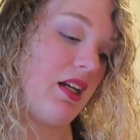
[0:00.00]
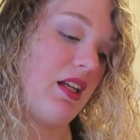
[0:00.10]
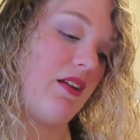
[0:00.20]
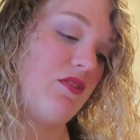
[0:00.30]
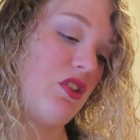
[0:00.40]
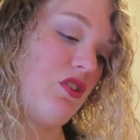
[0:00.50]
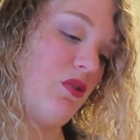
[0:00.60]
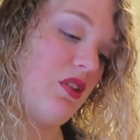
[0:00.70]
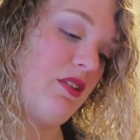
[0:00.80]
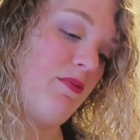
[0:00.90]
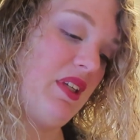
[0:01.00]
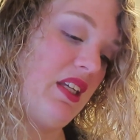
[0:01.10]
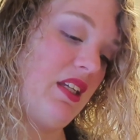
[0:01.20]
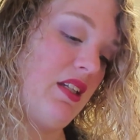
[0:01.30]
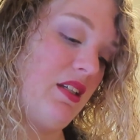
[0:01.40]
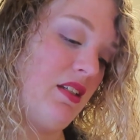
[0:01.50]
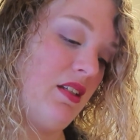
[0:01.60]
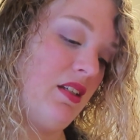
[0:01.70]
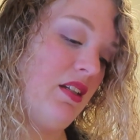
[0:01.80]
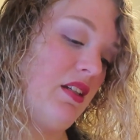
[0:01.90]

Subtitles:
I'd have to do them in